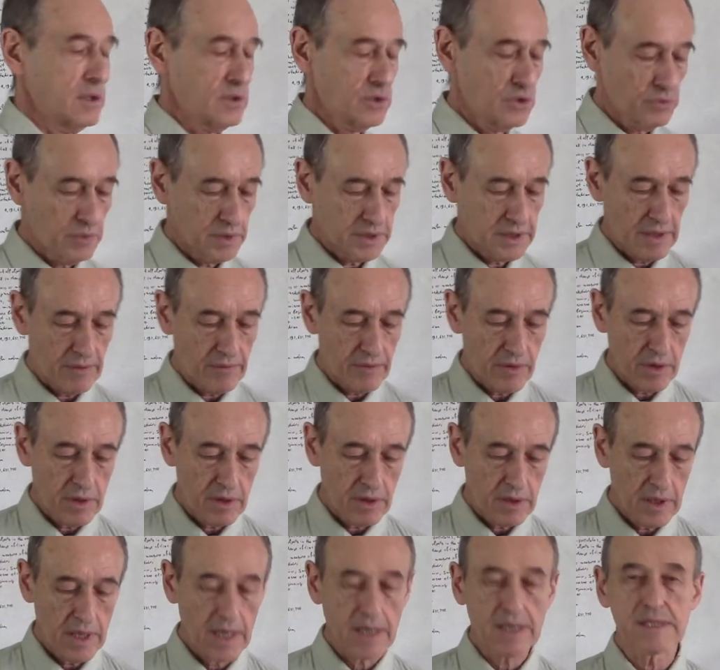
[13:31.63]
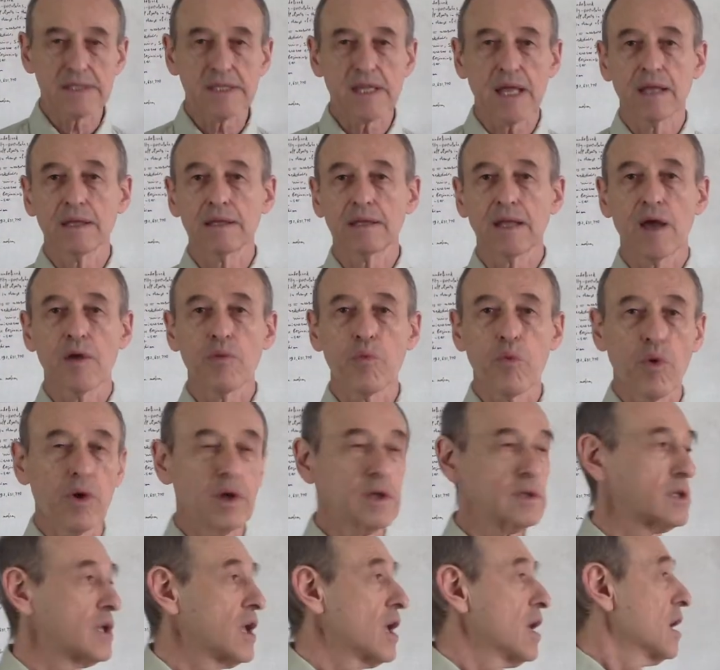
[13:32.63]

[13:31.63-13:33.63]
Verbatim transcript: to whatever extent I want